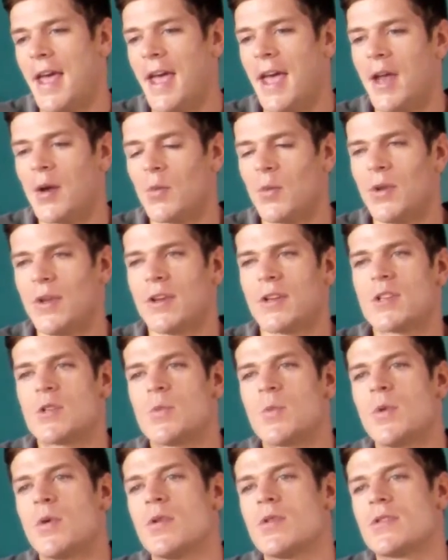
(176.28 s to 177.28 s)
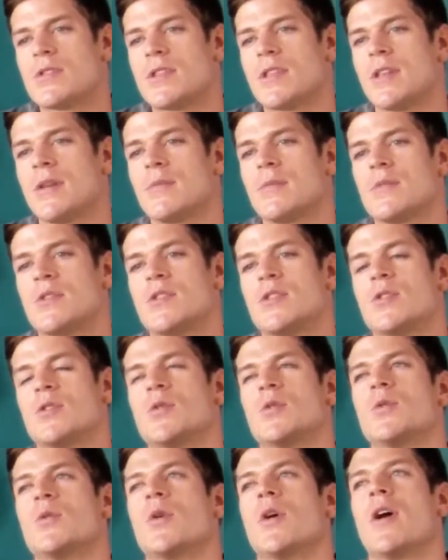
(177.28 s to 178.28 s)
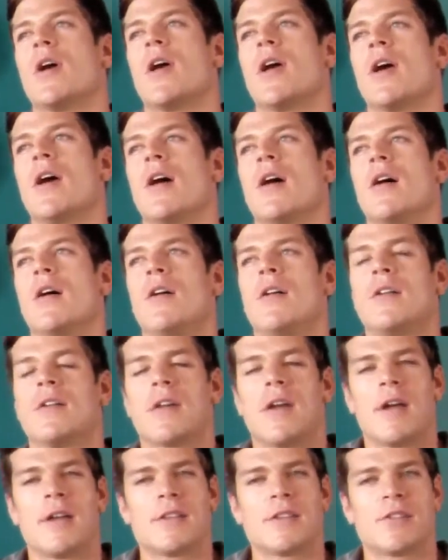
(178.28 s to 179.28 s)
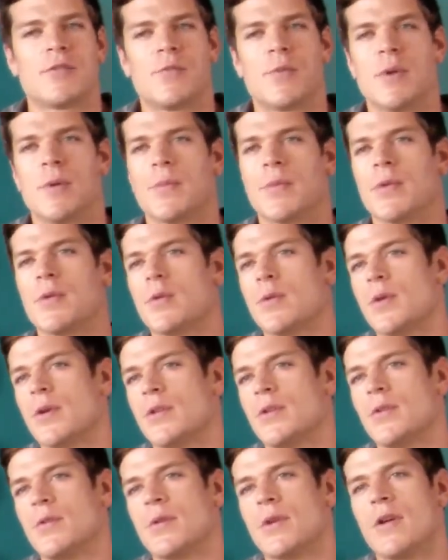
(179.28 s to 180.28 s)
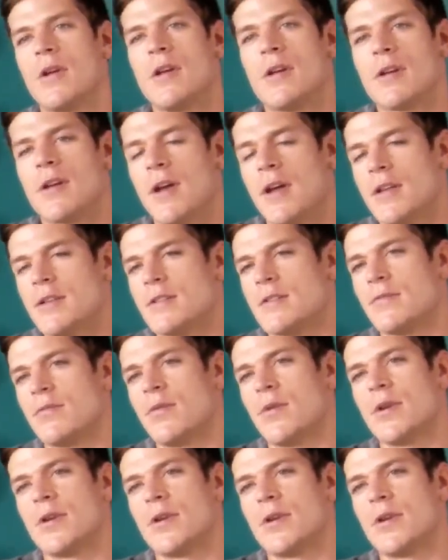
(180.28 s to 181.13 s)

and we expose them to all kinds of people who are doing all kinds of